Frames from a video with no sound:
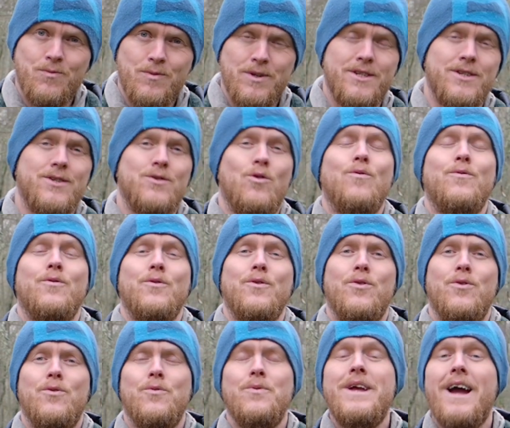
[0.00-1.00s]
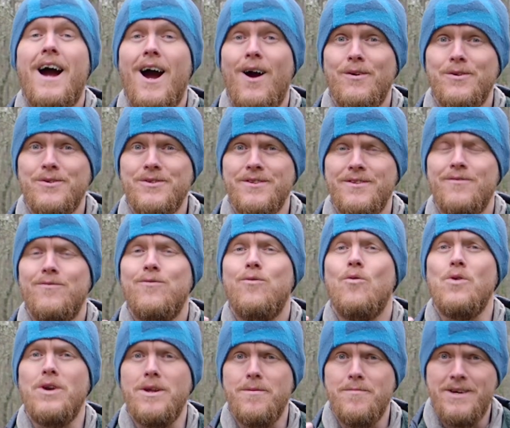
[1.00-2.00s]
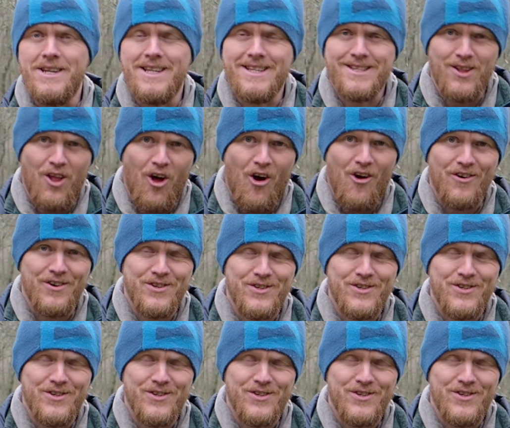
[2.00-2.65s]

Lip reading: which is over 3 hours and 40 minutes long.